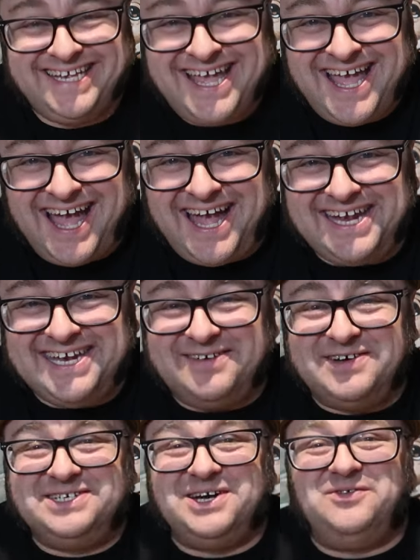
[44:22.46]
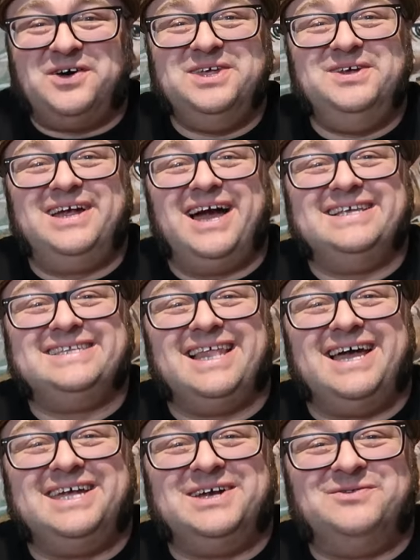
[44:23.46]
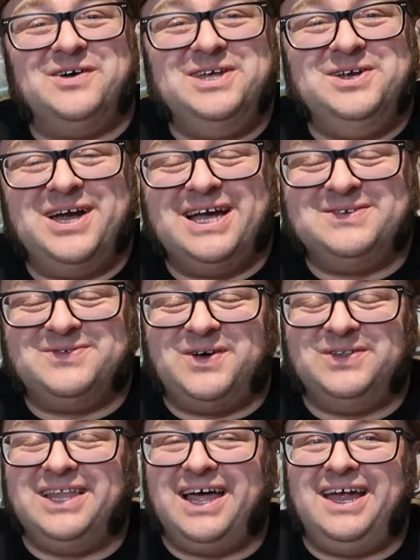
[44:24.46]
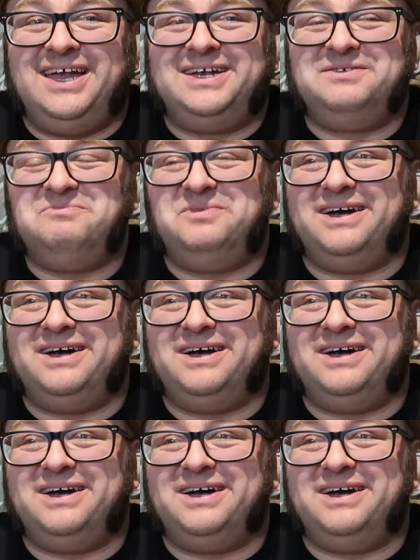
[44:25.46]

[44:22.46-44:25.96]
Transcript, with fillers: I can never tell what you guys like and what you guys won't like.